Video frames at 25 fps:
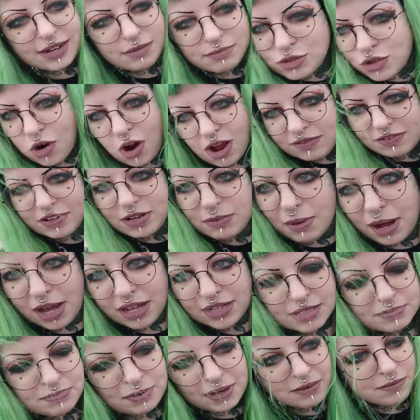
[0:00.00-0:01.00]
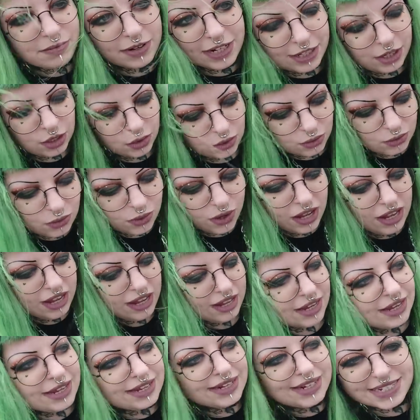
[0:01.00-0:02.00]
I'm driving the bus, being really cool,
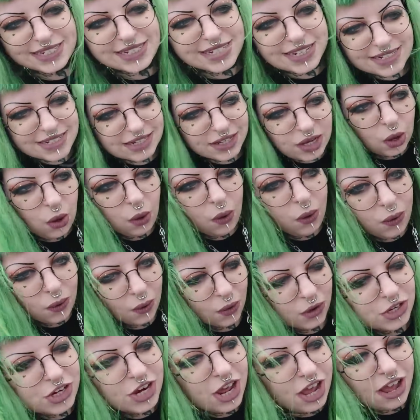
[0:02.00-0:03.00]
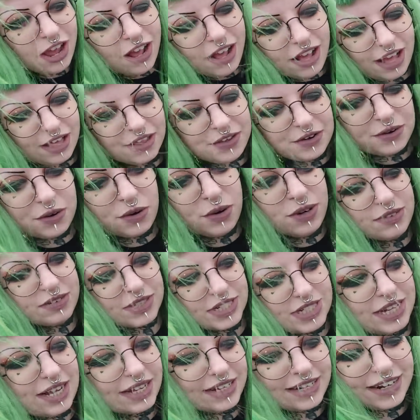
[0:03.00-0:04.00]
listening to Korn, and then all of a
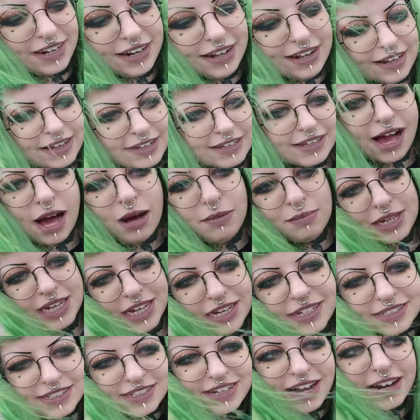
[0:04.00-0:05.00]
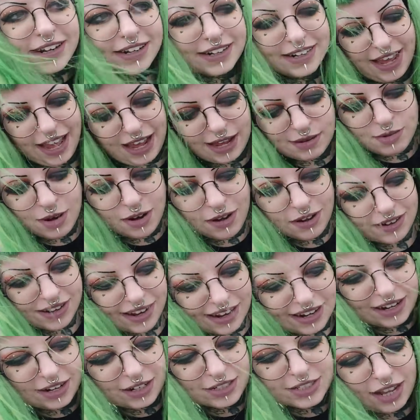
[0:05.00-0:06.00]
sudden, Coming Undone came on,
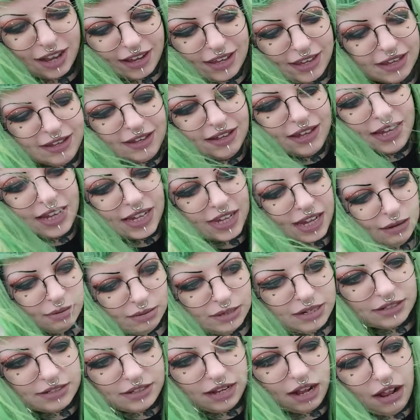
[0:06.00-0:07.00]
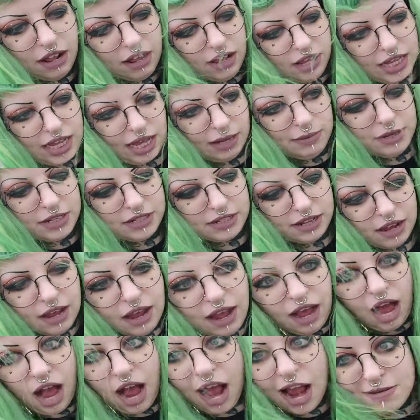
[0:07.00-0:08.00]
and I was like, Coming Undone,
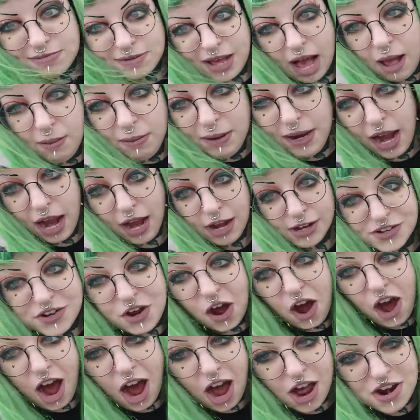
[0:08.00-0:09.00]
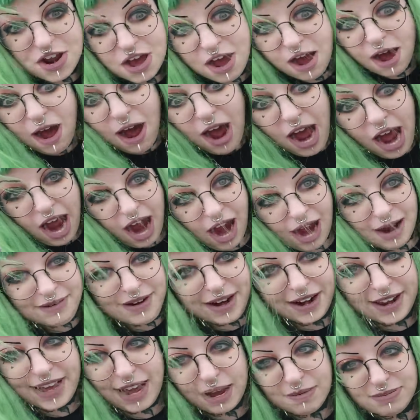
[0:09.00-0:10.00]
I'm Coming Undone! I'm
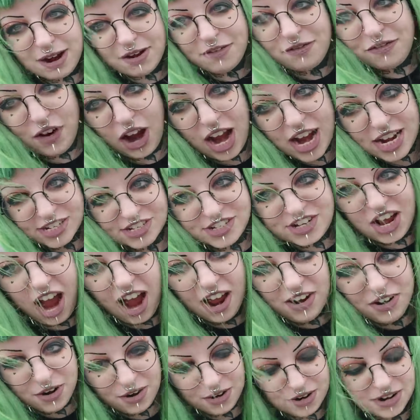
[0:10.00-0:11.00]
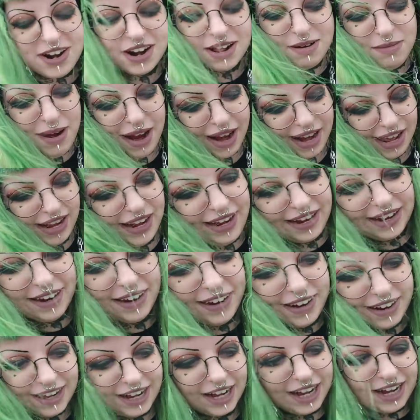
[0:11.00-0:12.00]
gonna get my face tattooed in a minute!
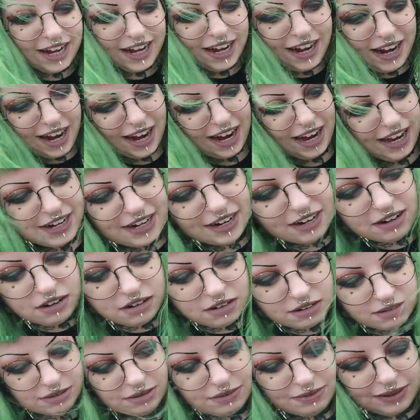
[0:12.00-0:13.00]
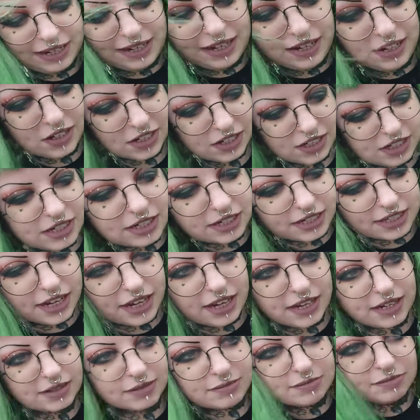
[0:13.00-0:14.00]
And oh my god,
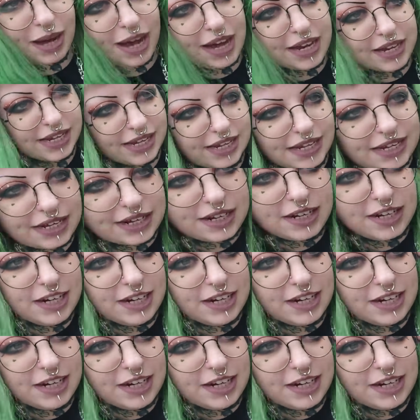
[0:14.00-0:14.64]
yeah, panic.